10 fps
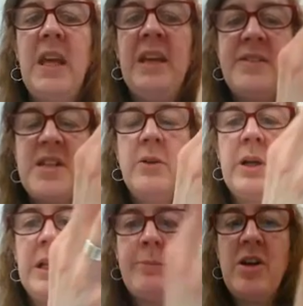external
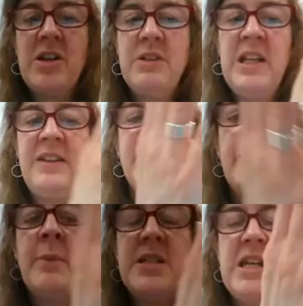collaborator at least
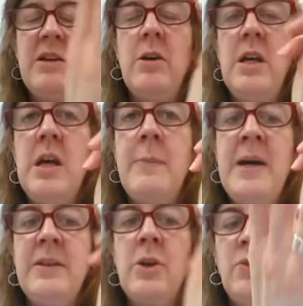some idea
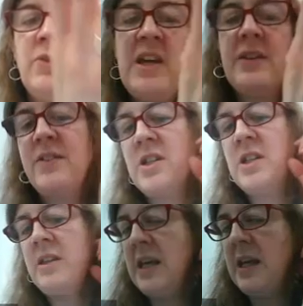about the context
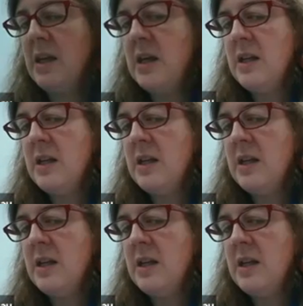to the